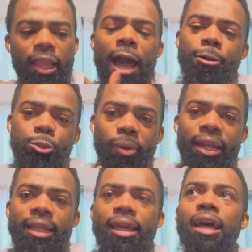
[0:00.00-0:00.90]
I was
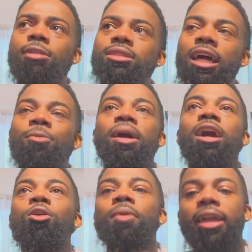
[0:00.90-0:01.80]
praying that I was like, man, I
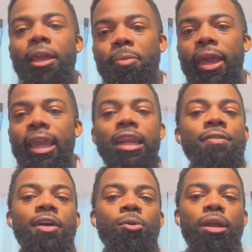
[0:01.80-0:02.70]
hope I get paid. I
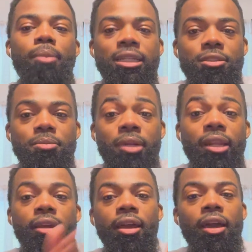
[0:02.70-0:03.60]
find a way to make some
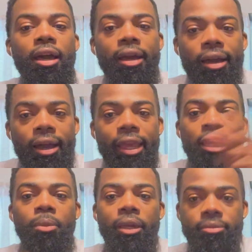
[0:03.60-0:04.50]
money.
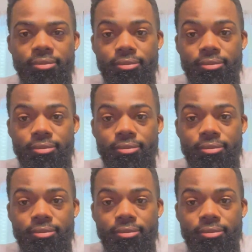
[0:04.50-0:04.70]
eBay.